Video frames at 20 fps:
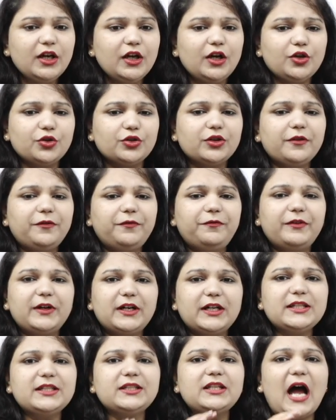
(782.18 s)
So the
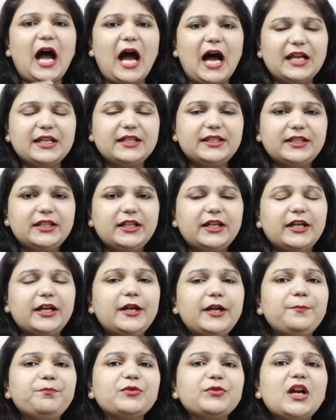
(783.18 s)
first
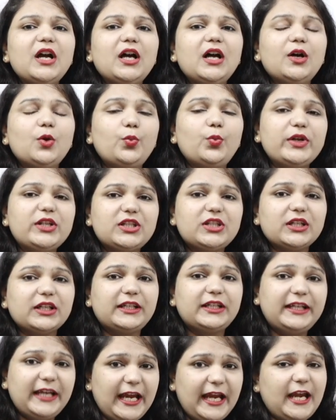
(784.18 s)
answer which
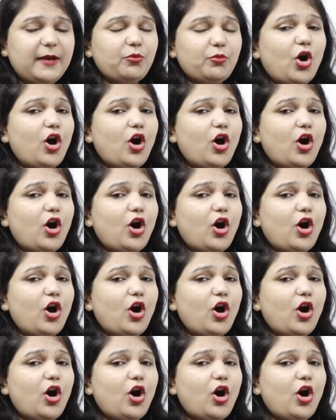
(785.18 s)
came,